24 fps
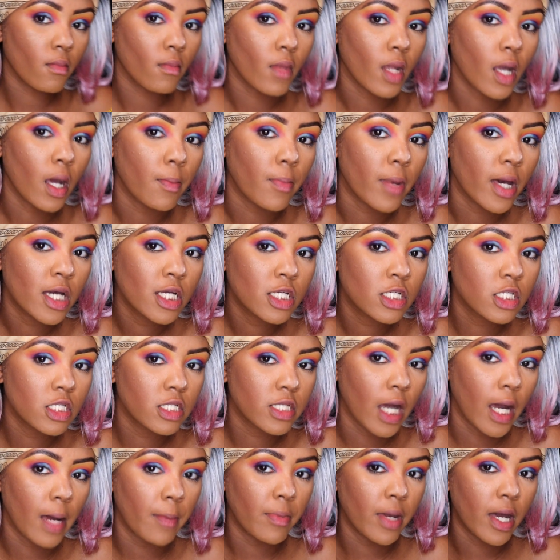I'm actually
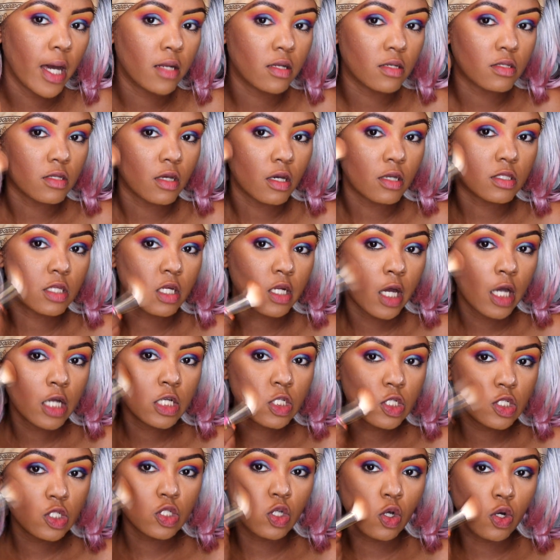not mad at that. That
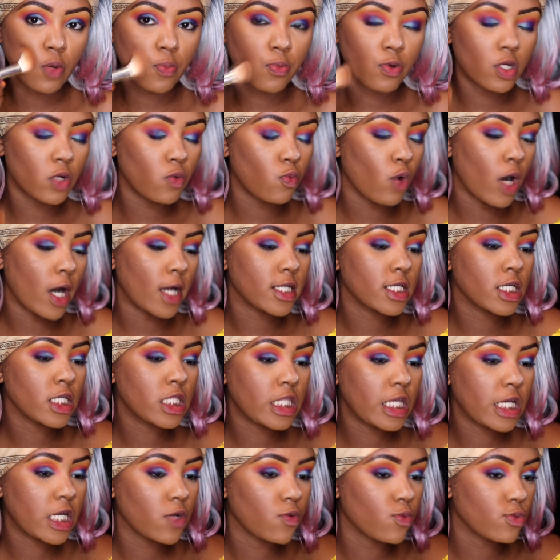actually showed up pretty well. I
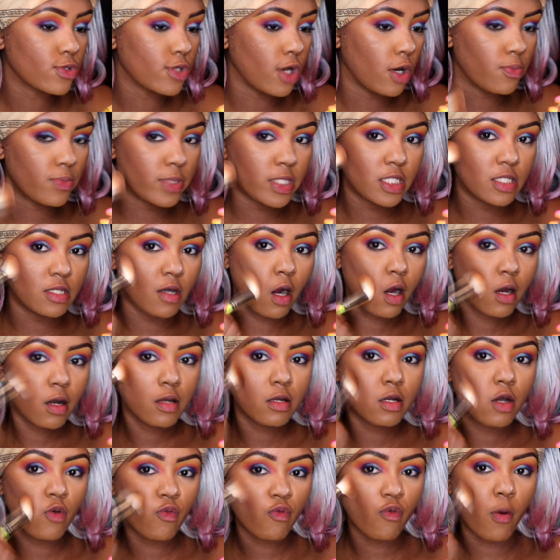didn't think it was gonna be dark
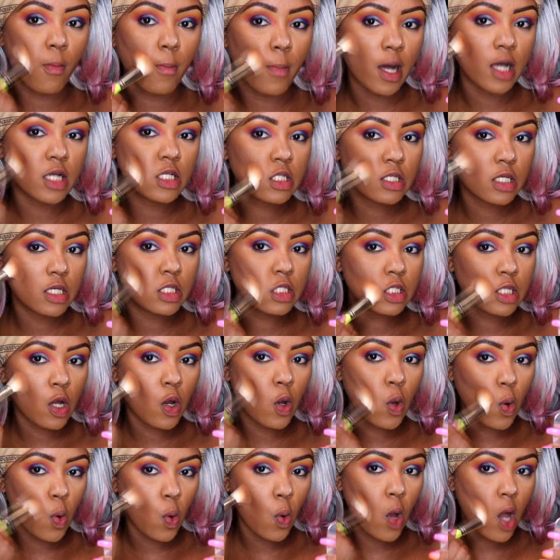enough for my skin
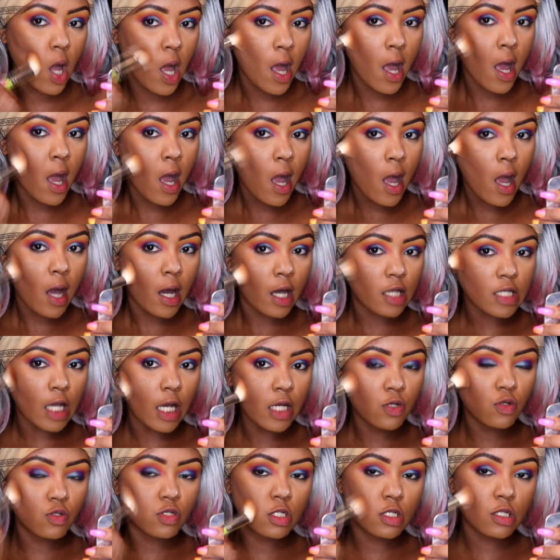tone, because I
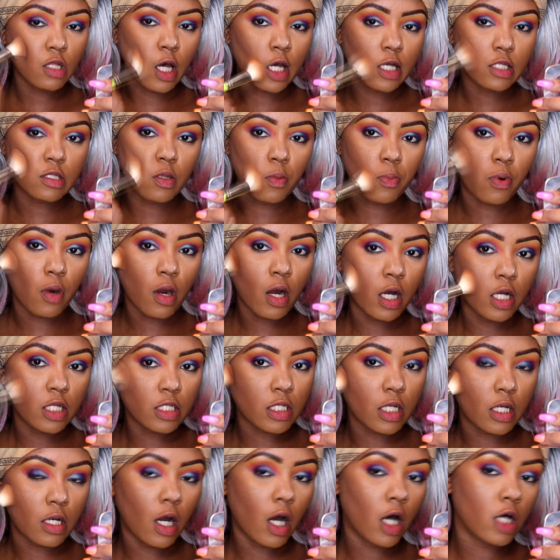usually like the
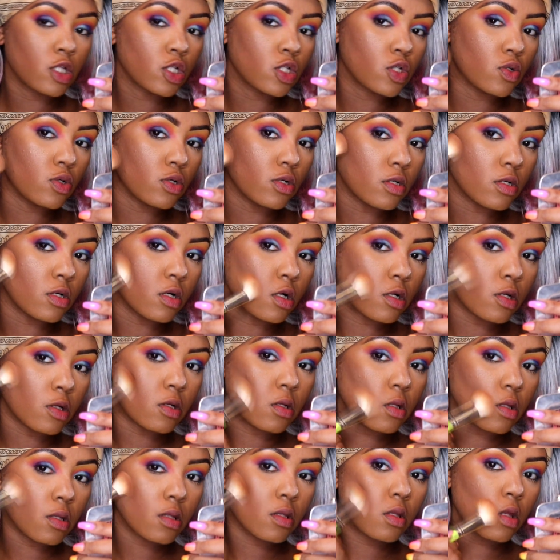bronze and contour,
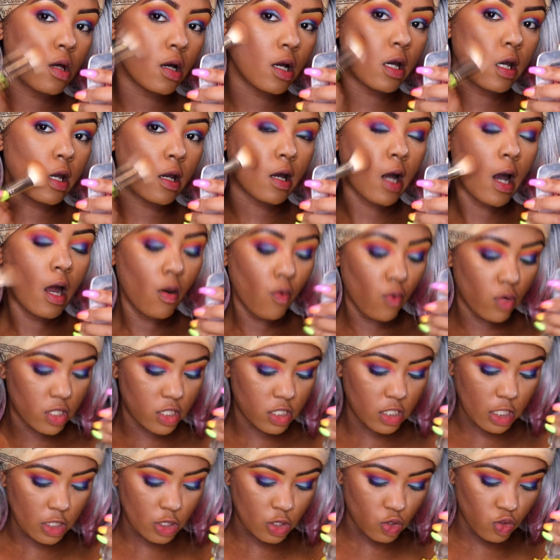like, I don't want to
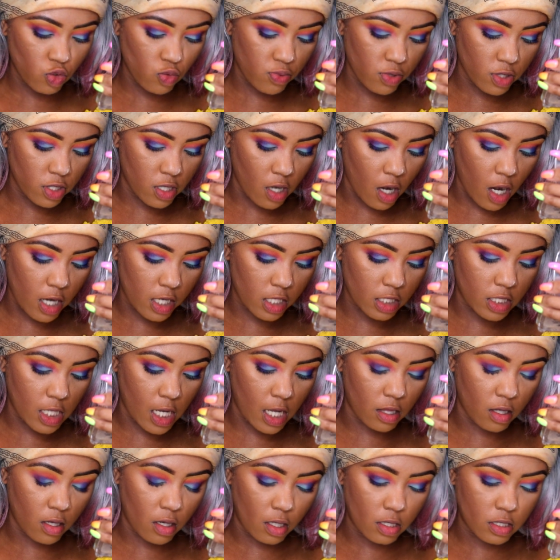say super dark because
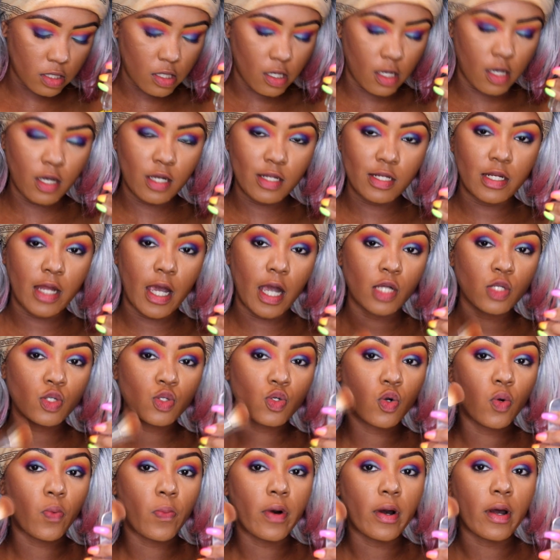that looks
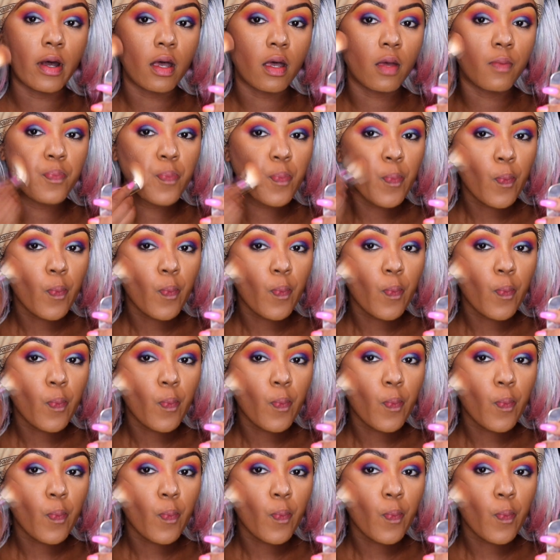unnatural, but